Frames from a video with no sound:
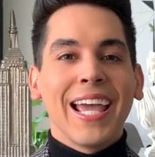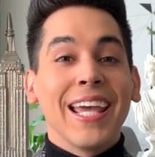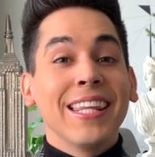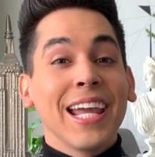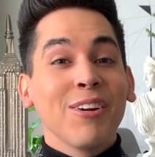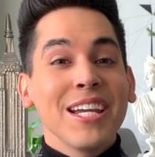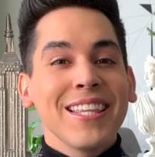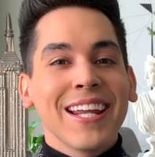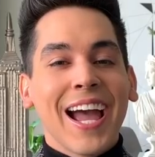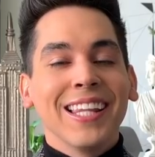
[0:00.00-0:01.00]
In the area
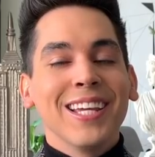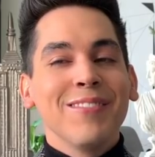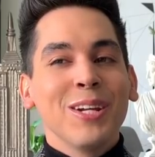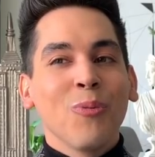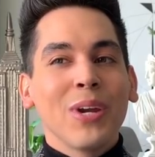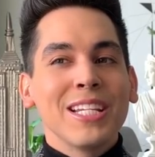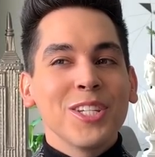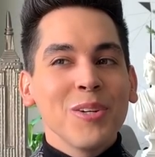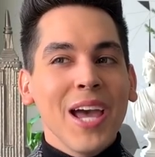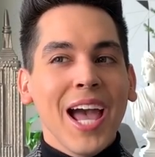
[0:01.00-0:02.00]
that I live in, we
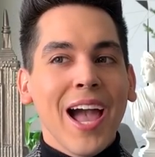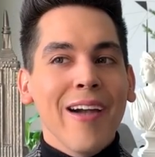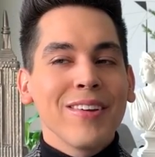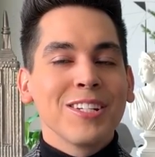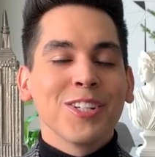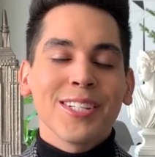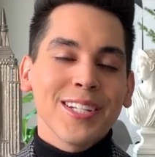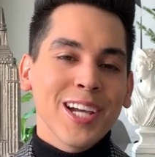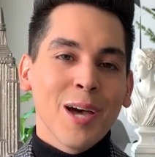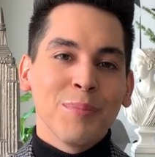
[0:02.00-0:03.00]
do have just
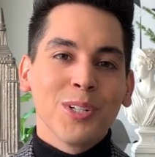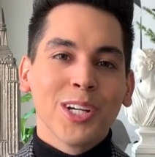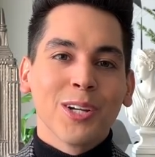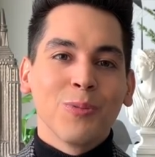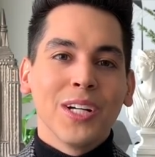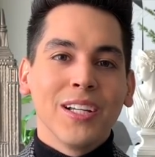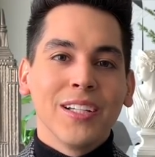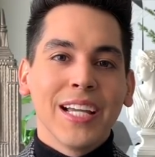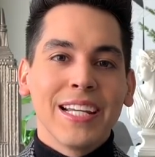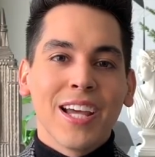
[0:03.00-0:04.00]
a couple of
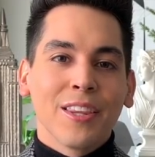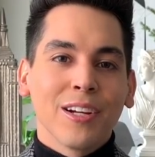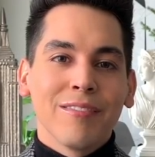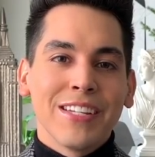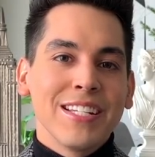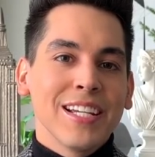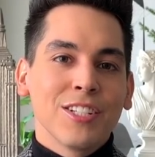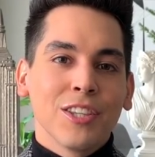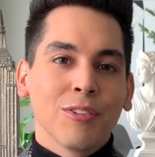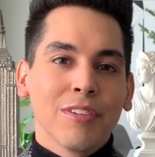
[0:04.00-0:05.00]
Goodwill and other vintage and thrift